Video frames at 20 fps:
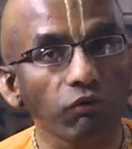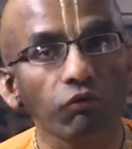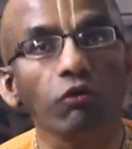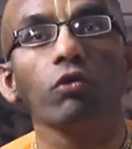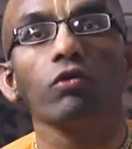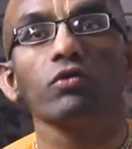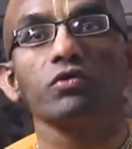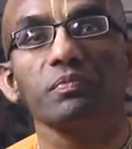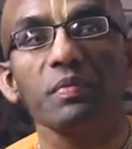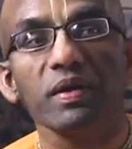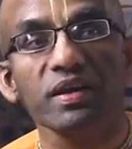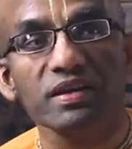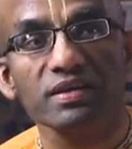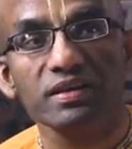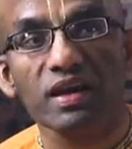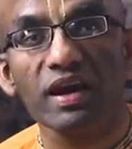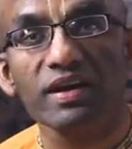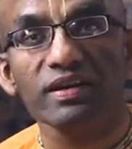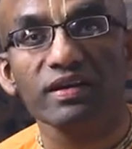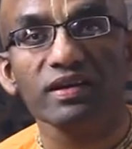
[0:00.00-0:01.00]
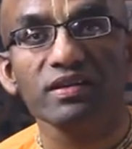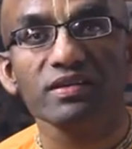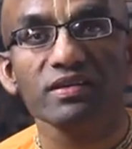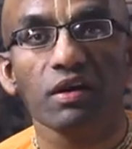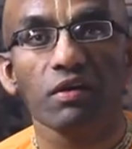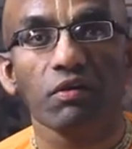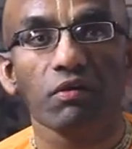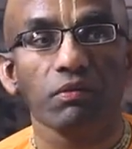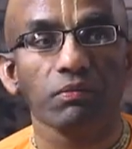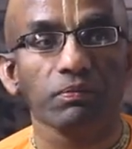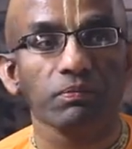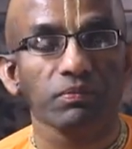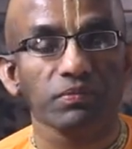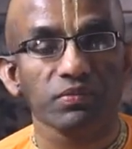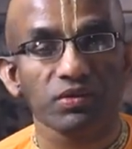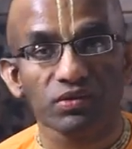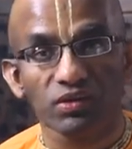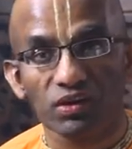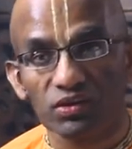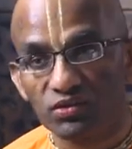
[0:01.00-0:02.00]
of course, many scientists have
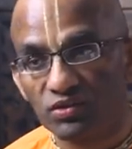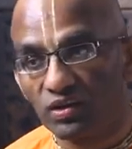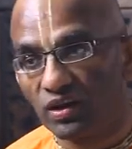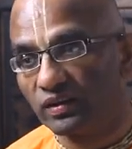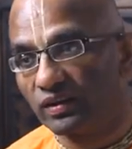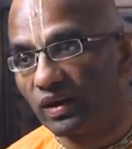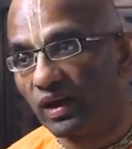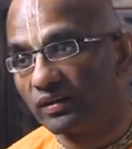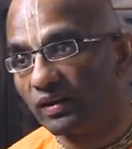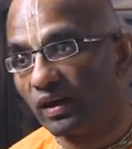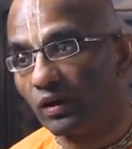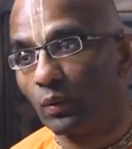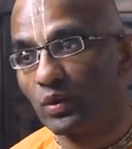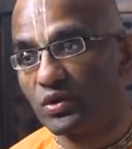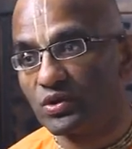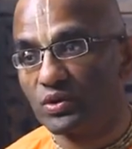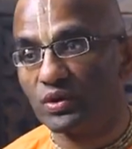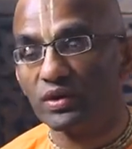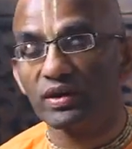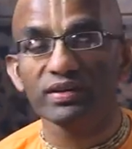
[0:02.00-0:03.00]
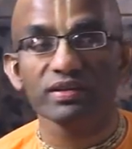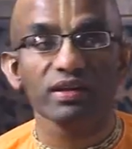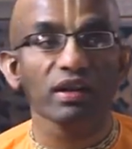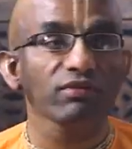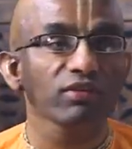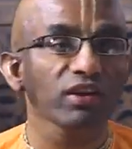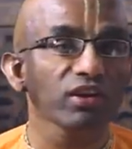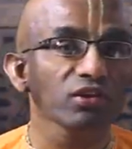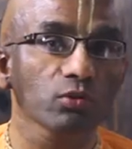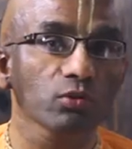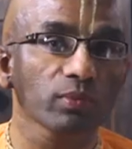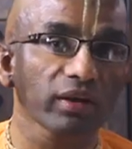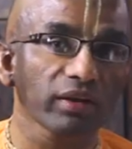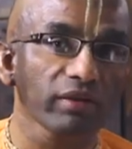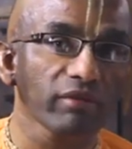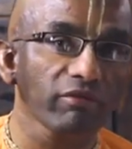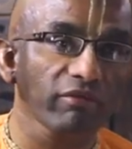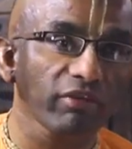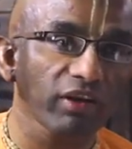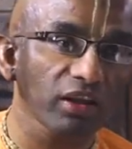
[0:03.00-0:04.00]
suggested that the question itself to be
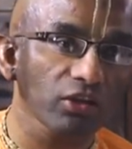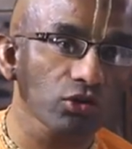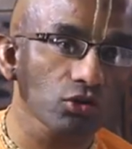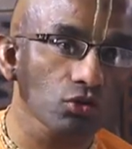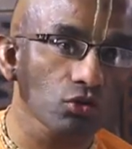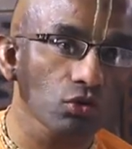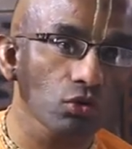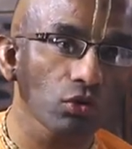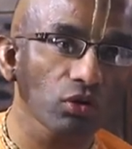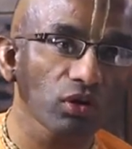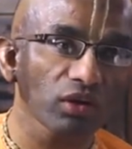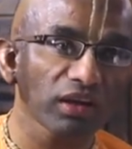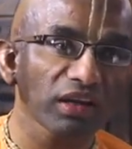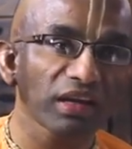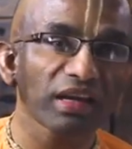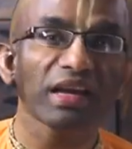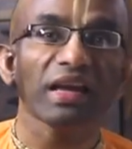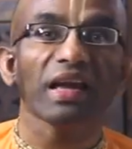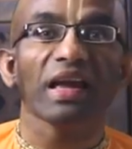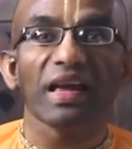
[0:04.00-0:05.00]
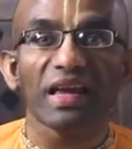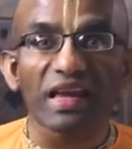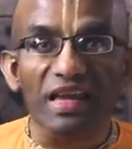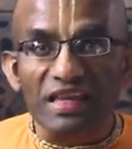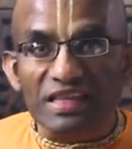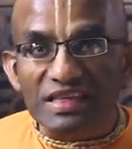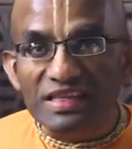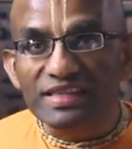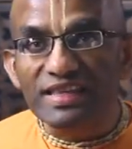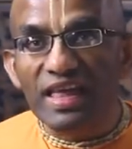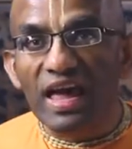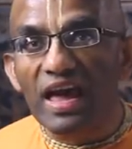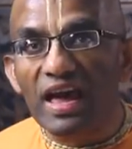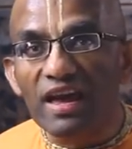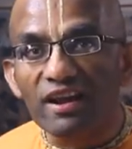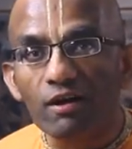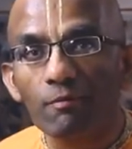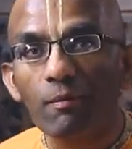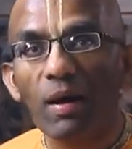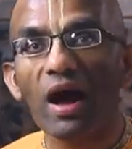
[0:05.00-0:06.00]
rephrased to, is
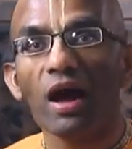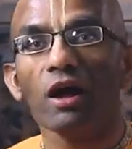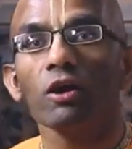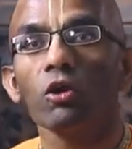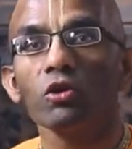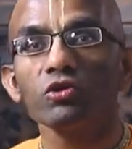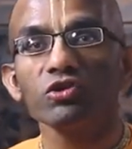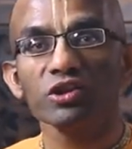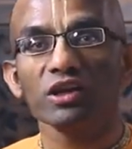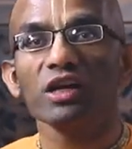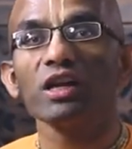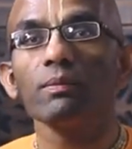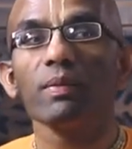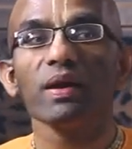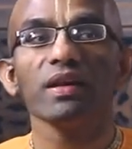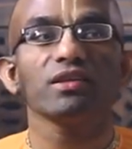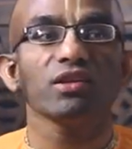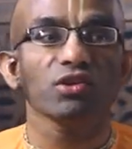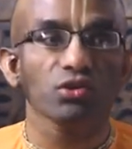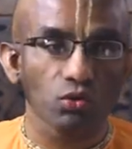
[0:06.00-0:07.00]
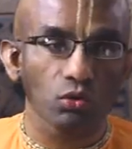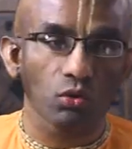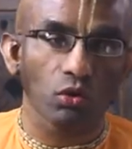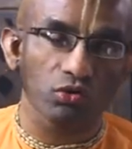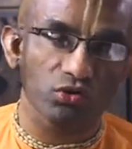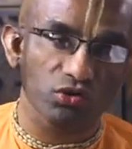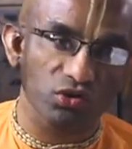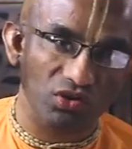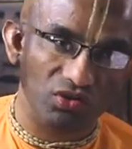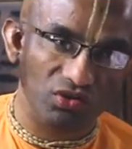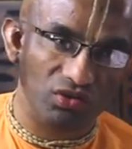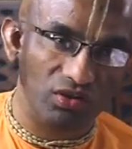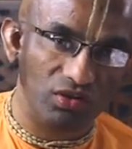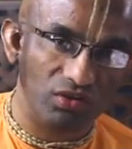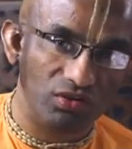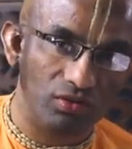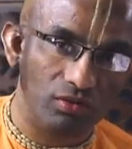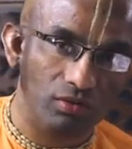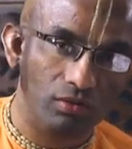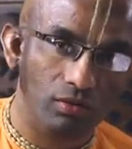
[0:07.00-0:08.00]
there a biological basis to
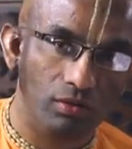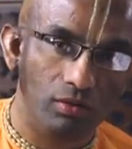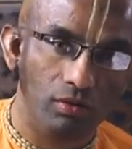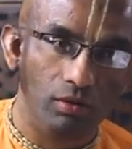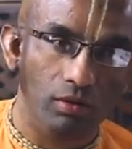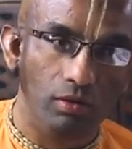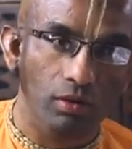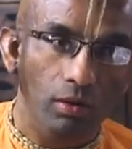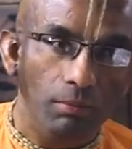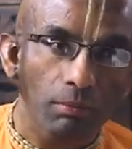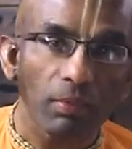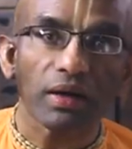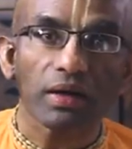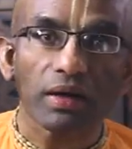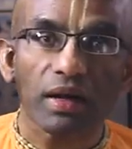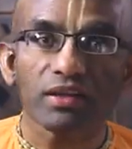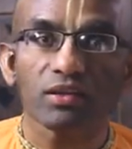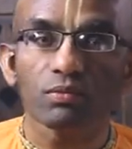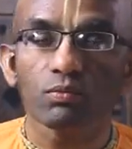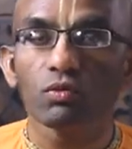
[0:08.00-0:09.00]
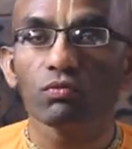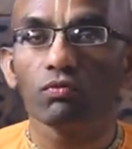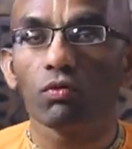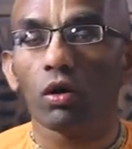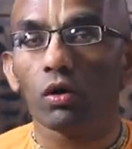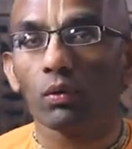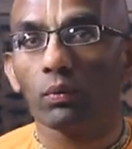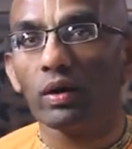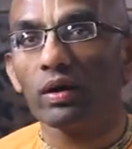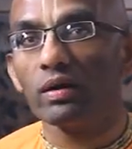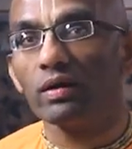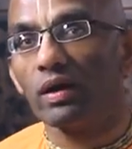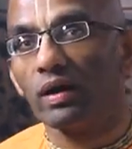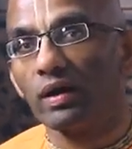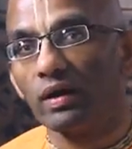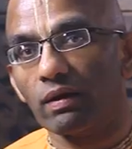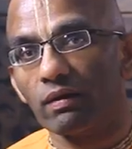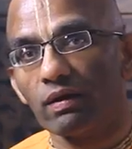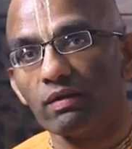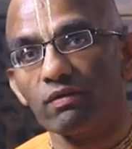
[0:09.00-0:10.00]
consciousness? But let's move forward,
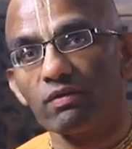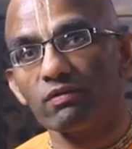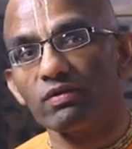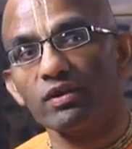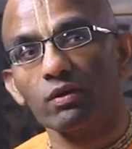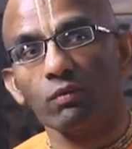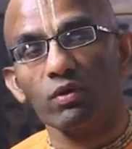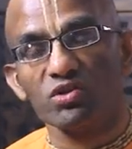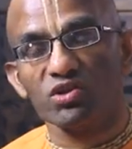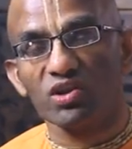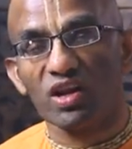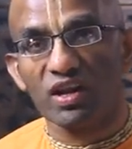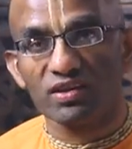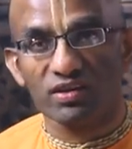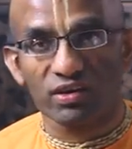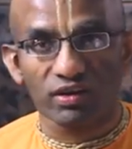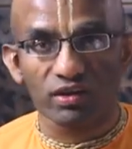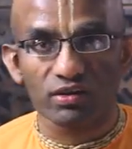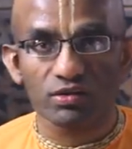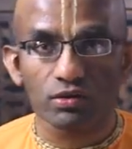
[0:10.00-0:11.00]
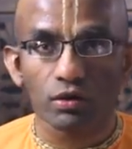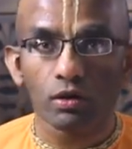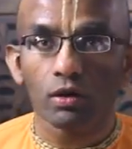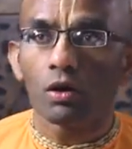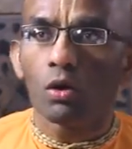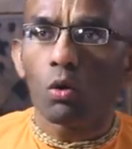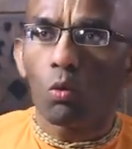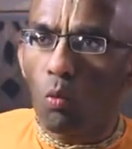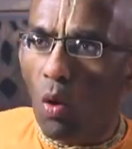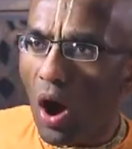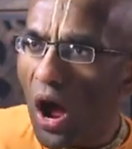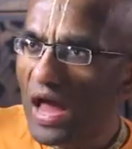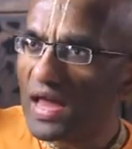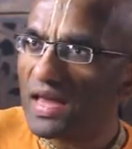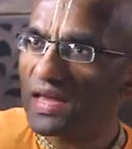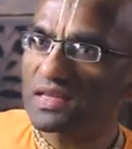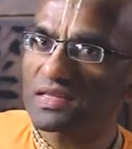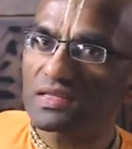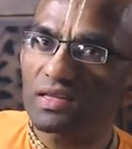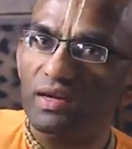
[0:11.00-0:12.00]
even with the question as it is. Why
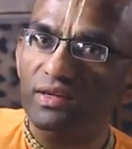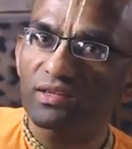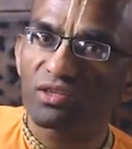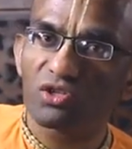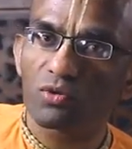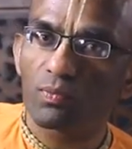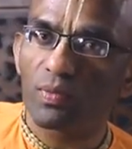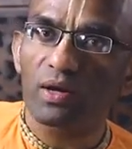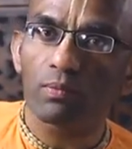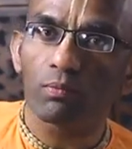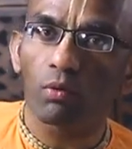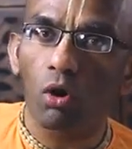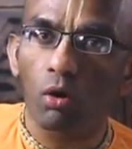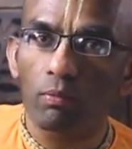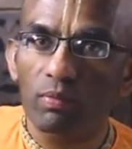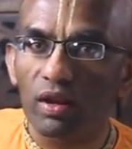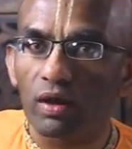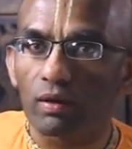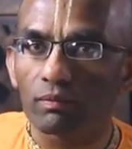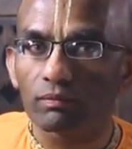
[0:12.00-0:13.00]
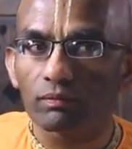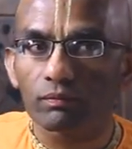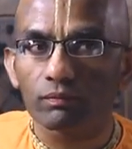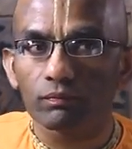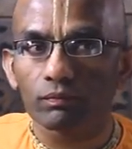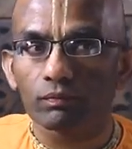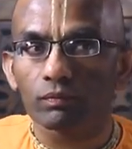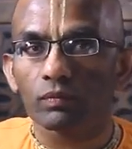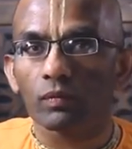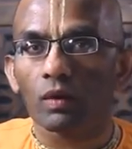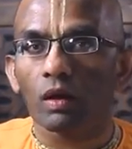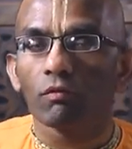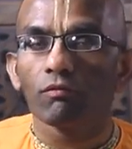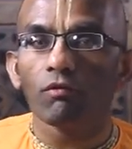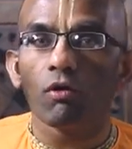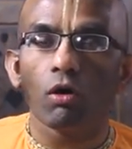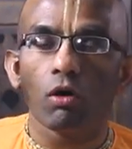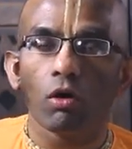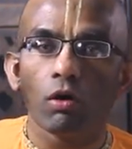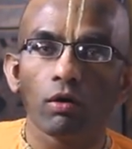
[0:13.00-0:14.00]
is it such a big problem
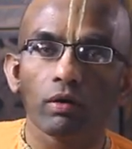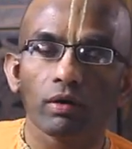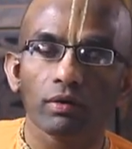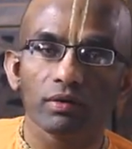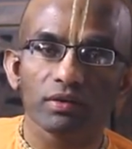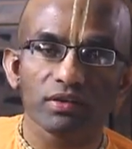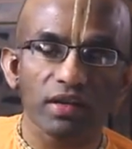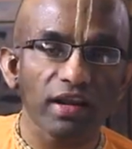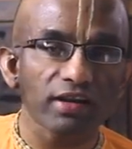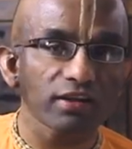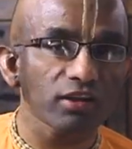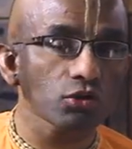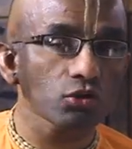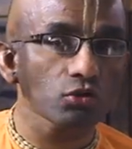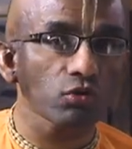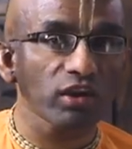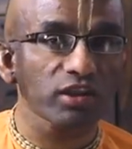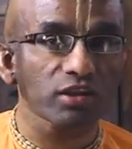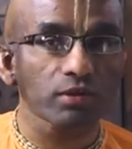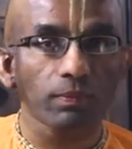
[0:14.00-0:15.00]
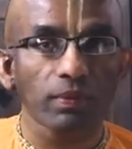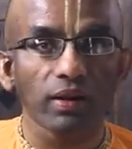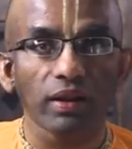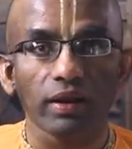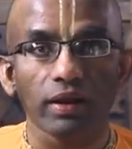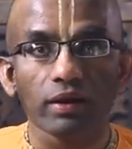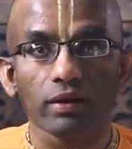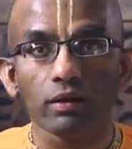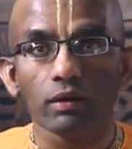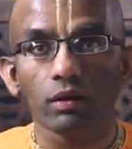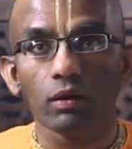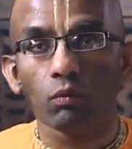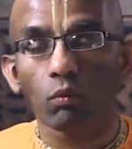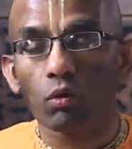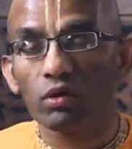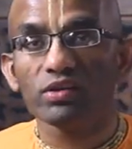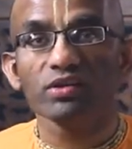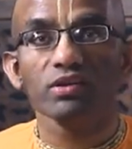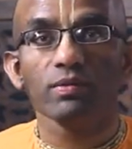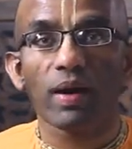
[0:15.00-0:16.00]
for scientists to explain
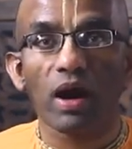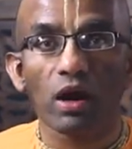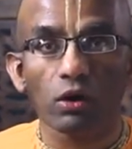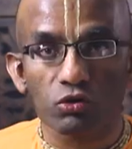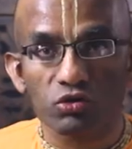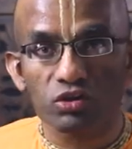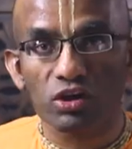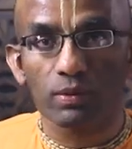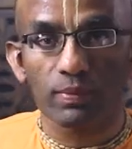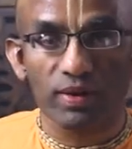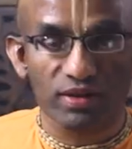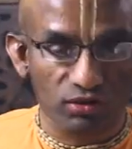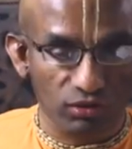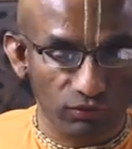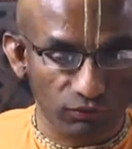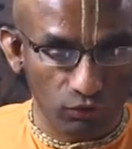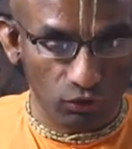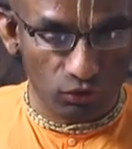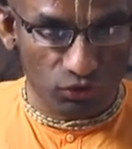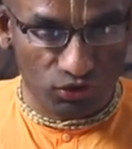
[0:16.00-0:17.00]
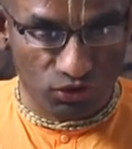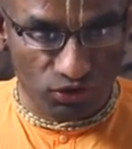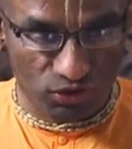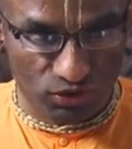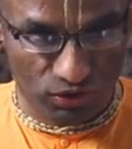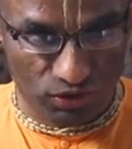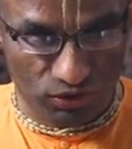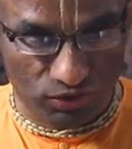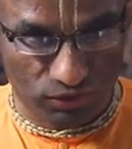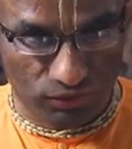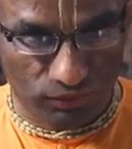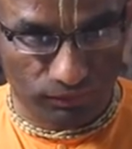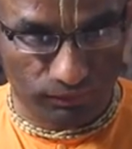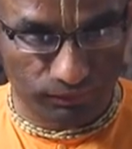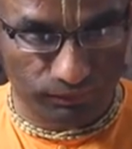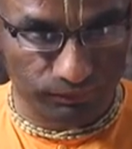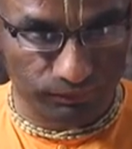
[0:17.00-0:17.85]
what is the biological basis of consciousness?